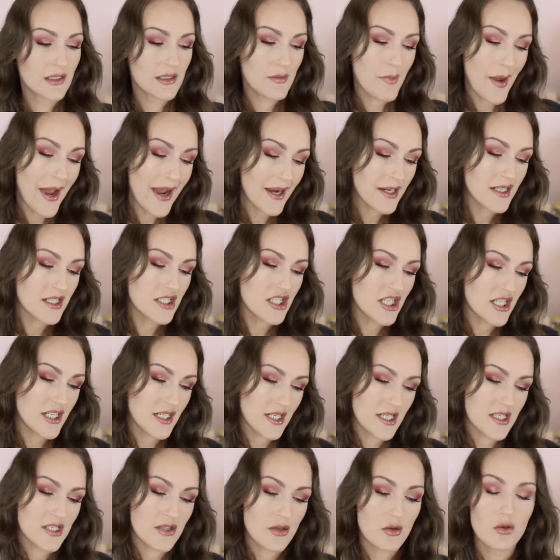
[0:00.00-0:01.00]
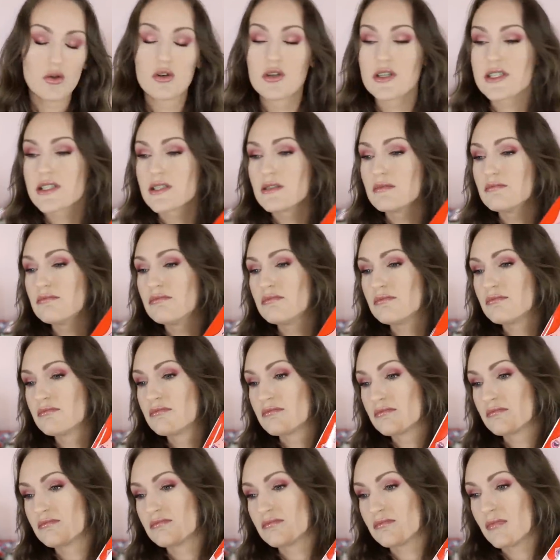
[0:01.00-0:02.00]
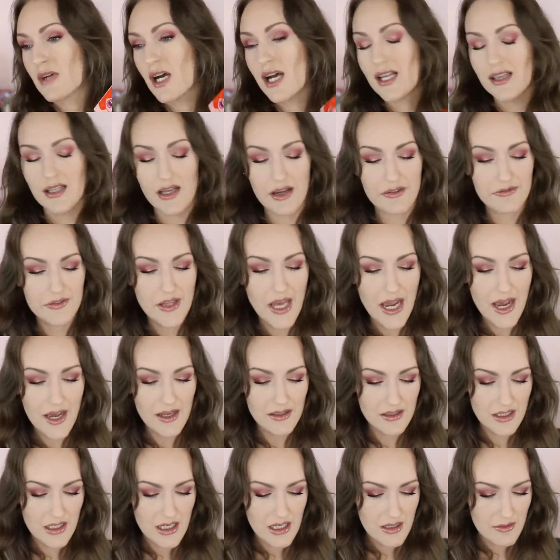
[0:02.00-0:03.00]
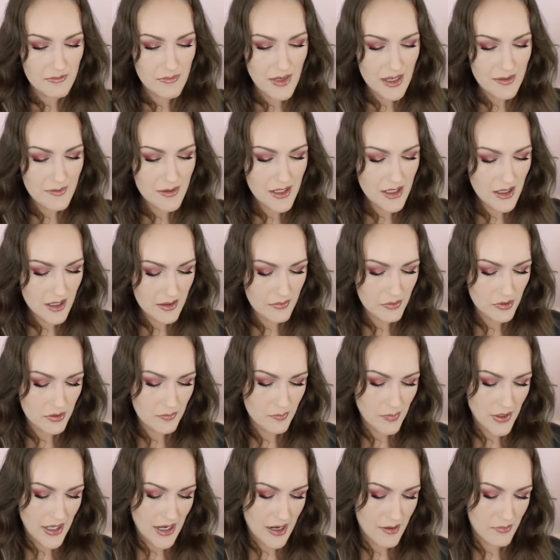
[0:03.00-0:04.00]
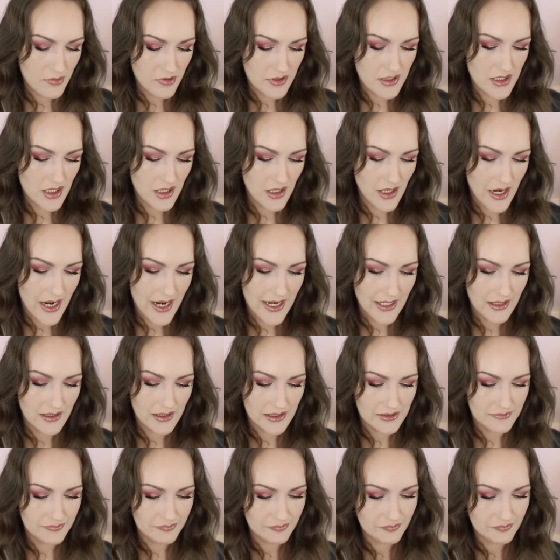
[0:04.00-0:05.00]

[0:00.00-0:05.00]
The packaging is awesome. I love that. Maybe I would be able to like,